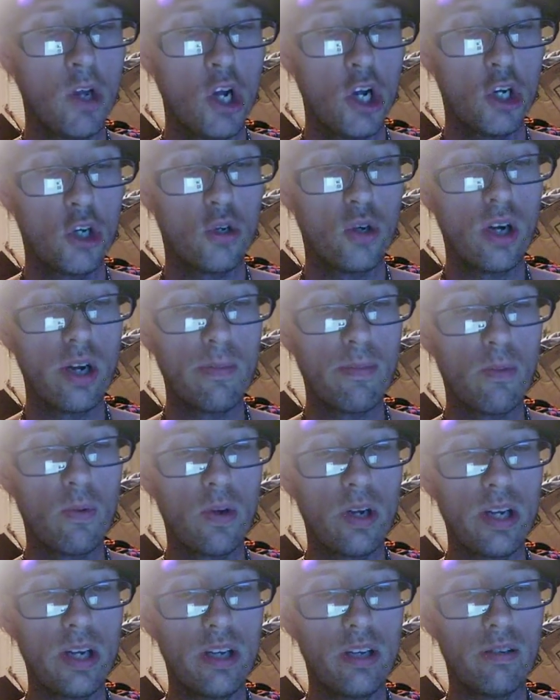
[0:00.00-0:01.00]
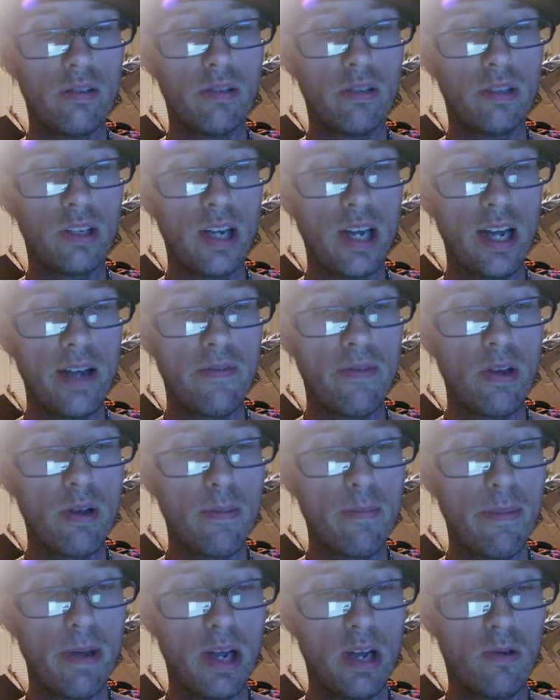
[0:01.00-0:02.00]
Trump White House staff
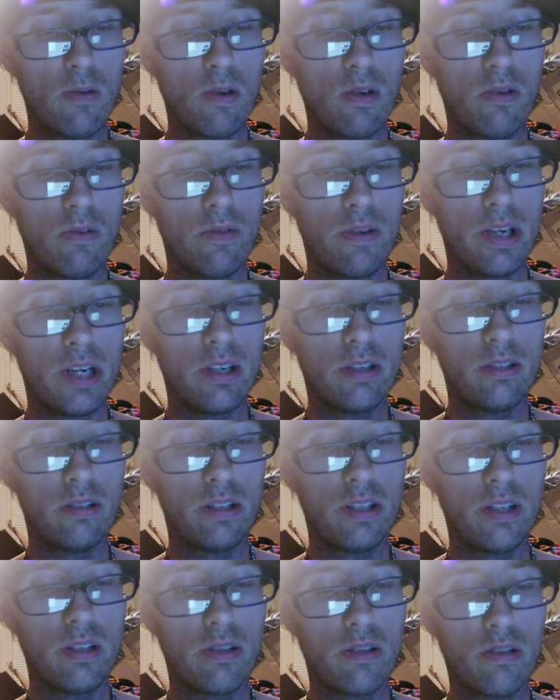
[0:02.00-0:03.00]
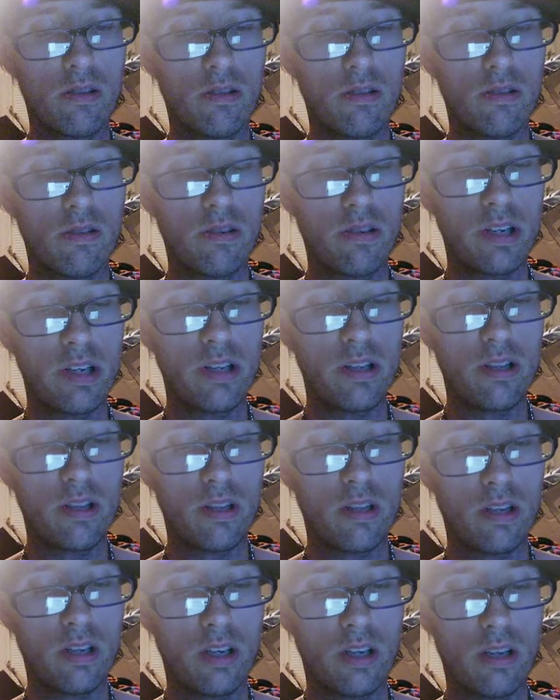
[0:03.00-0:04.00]
payroll nearly
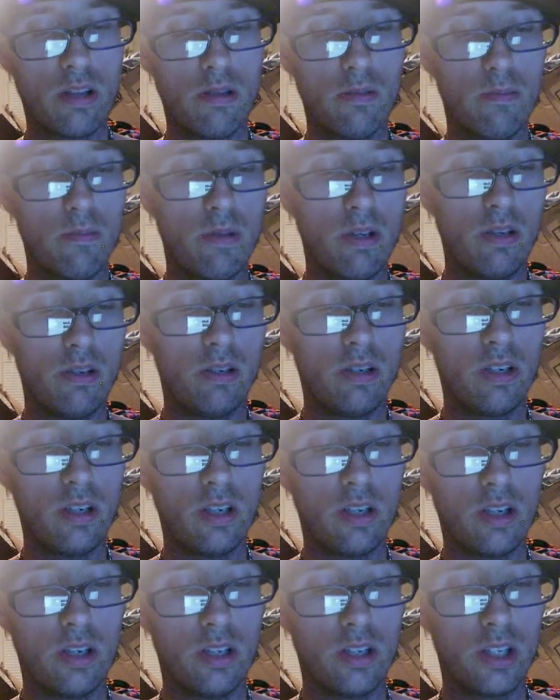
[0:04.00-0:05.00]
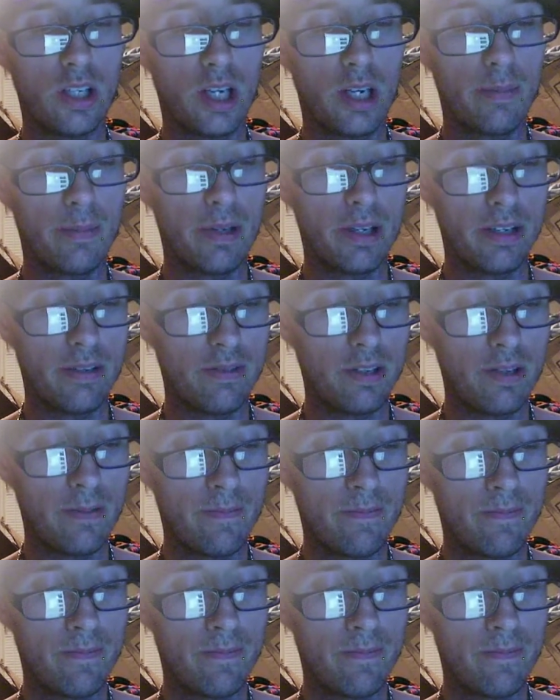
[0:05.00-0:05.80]
36 million in top heavy.